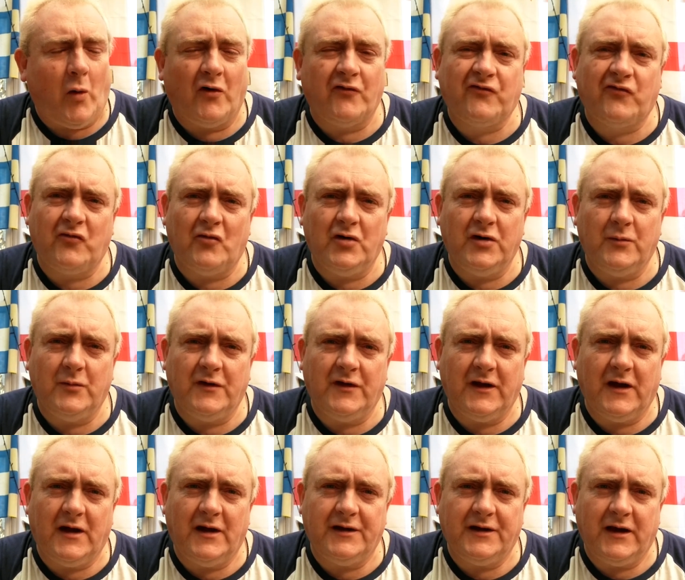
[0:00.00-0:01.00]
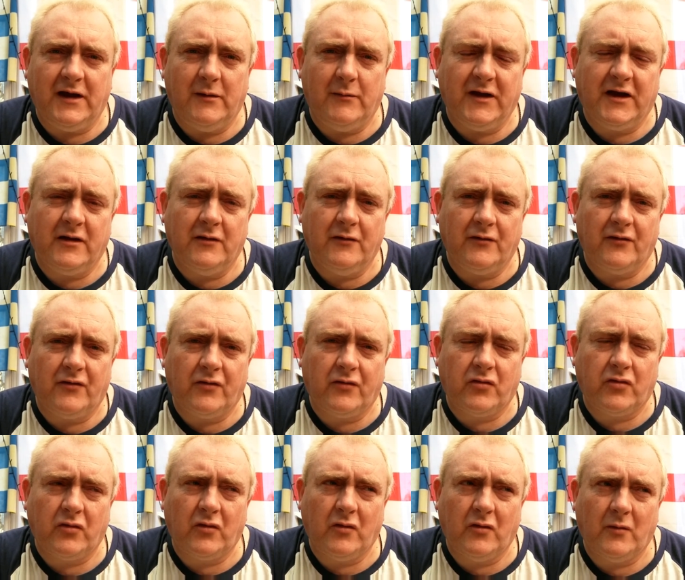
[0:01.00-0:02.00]
I was toying with the idea
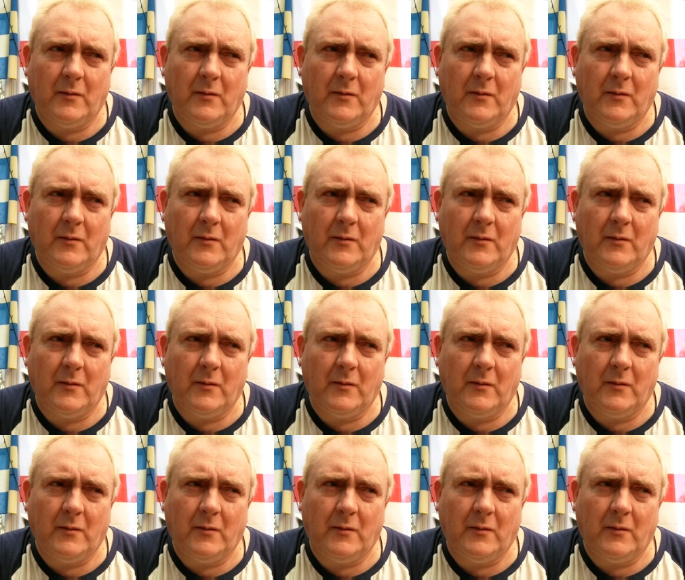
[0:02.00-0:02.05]
because